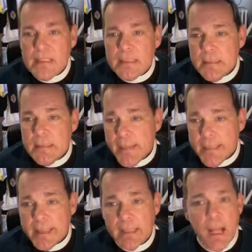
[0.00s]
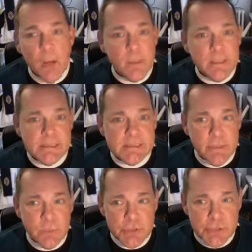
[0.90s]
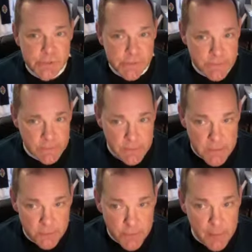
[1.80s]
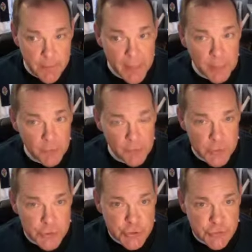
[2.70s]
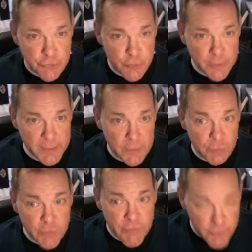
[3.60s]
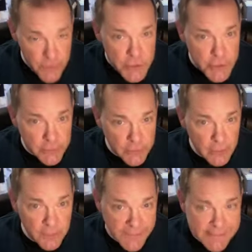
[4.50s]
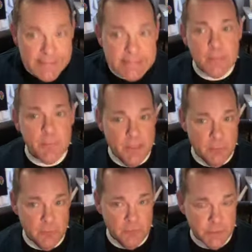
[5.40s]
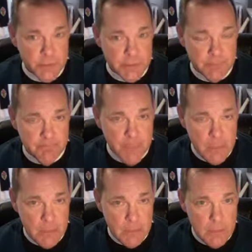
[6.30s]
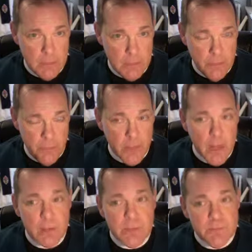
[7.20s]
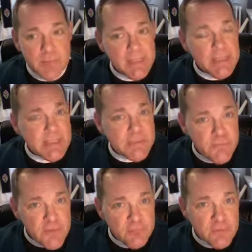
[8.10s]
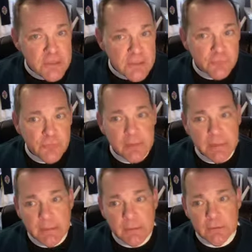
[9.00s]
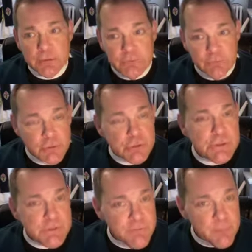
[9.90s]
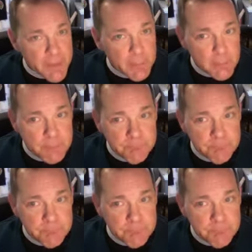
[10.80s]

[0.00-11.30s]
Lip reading: Depending on how one distinguishes a different Bible version from a revision of an existing Bible version, there are as many as 50 different English versions of the Bible.